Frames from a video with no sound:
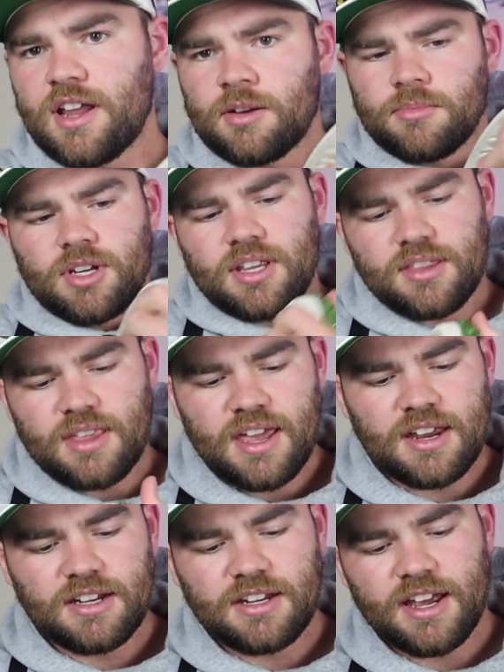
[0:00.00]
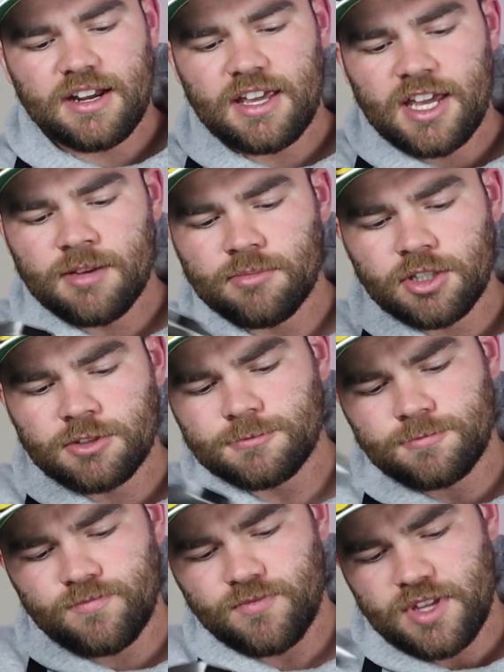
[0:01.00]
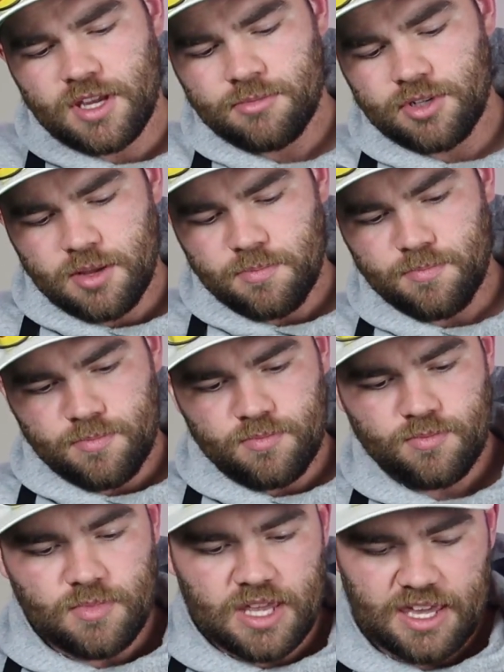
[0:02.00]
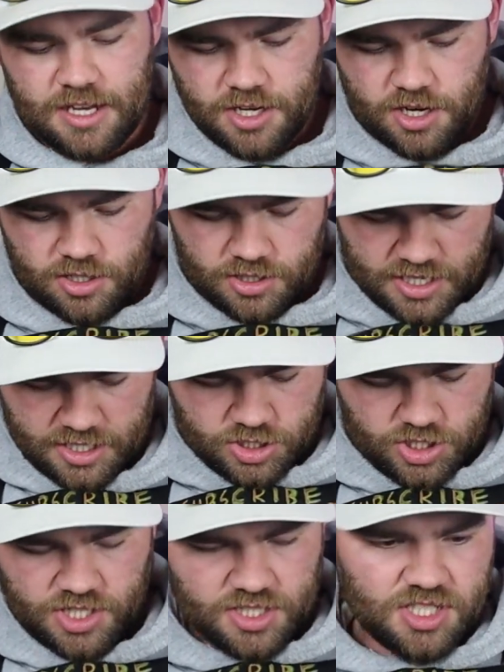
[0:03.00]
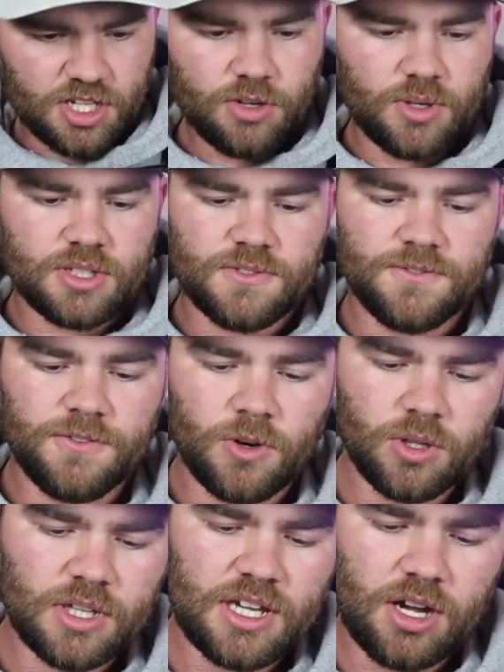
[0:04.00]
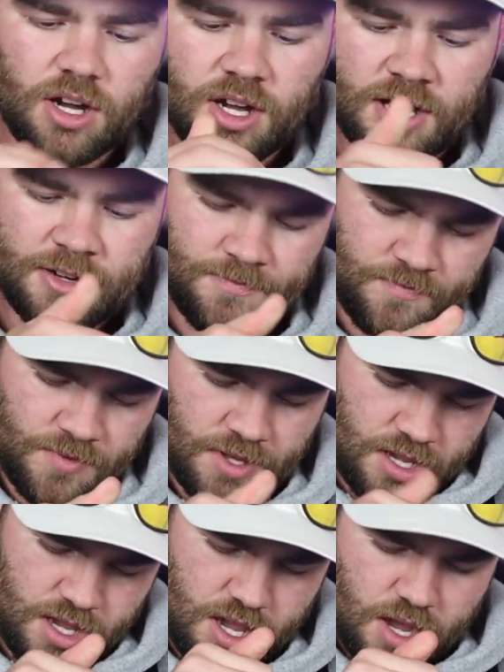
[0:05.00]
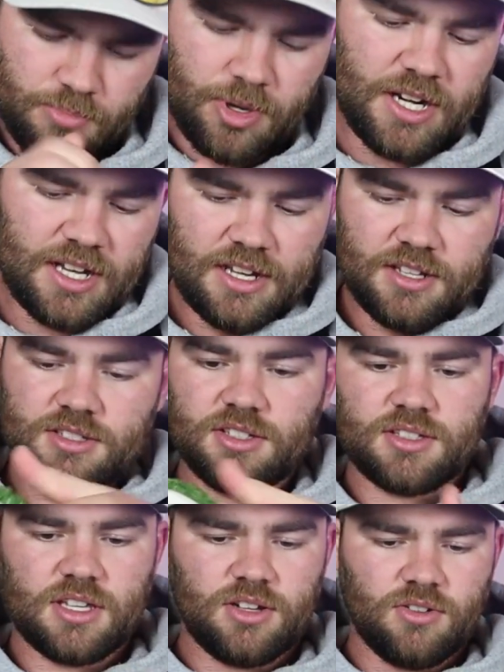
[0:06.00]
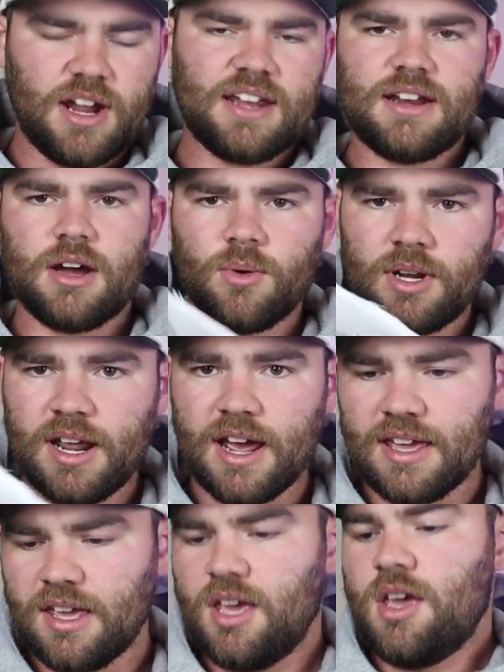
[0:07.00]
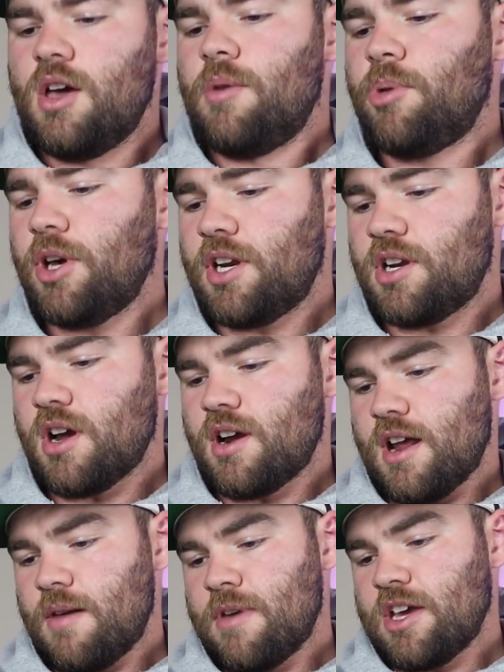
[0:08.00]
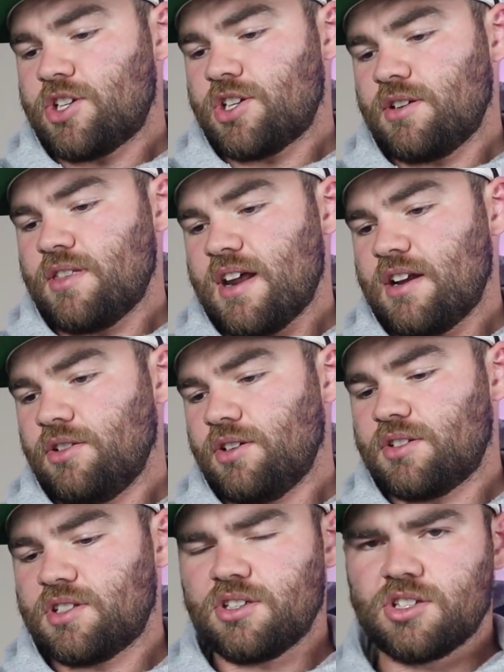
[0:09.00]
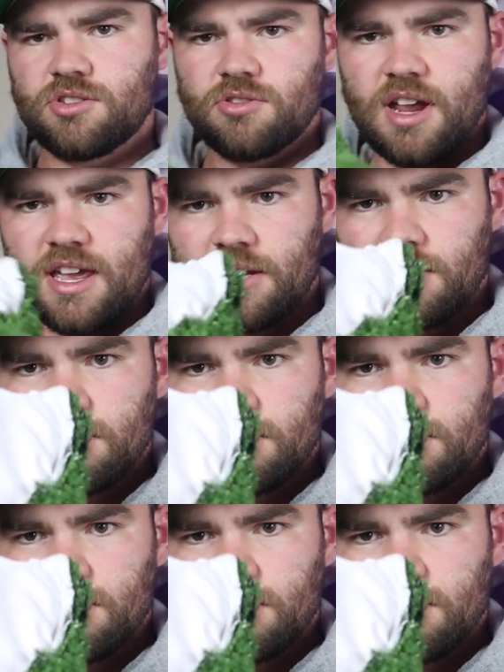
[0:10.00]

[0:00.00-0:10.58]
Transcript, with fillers: Now I'm gonna get the handy daddy hammer. I'm gonna hit it all in just so it's fully on, but it is looking great. Now when I put it on, I make sure that it looks straight.